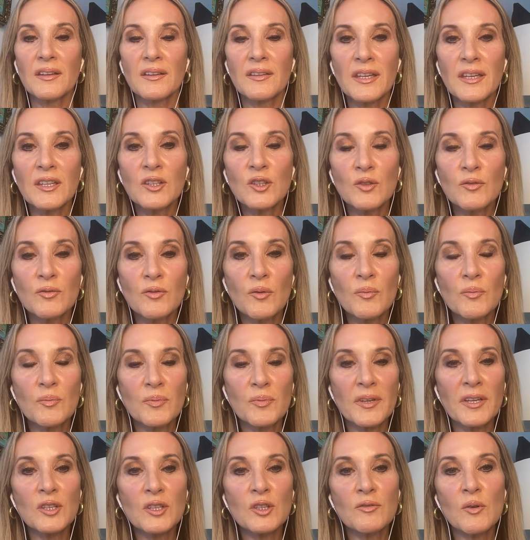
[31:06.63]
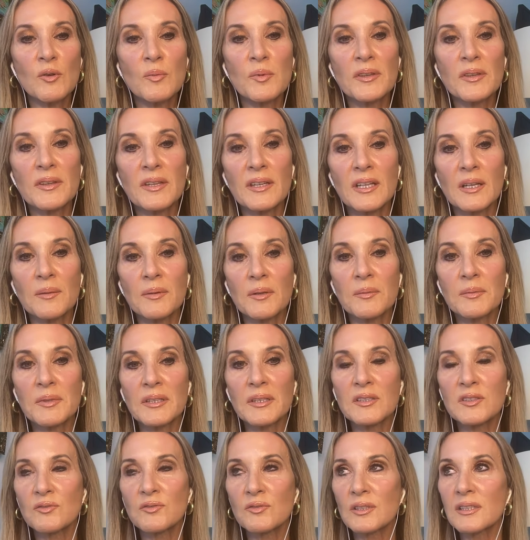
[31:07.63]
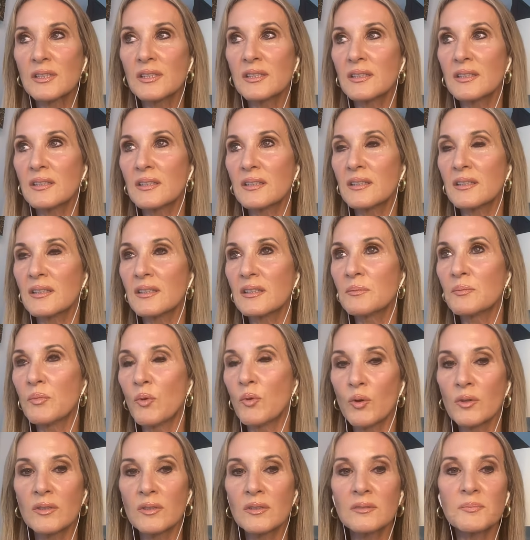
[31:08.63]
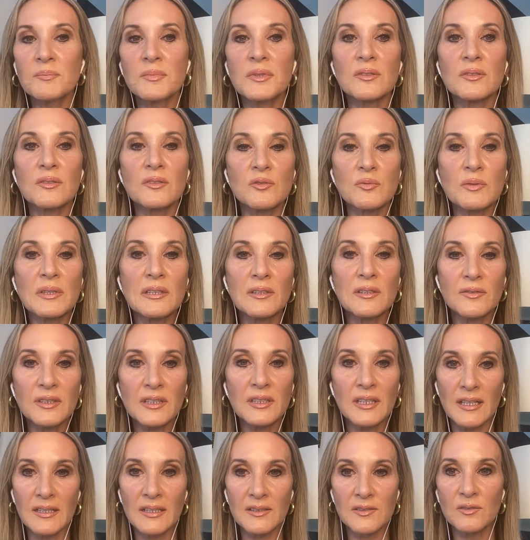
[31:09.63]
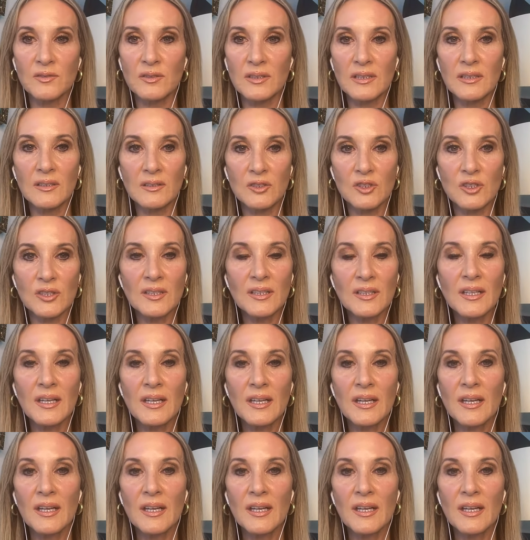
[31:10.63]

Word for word: Thank you for thank you for bringing that up. I mean, it's really important because we live in a hustle culture.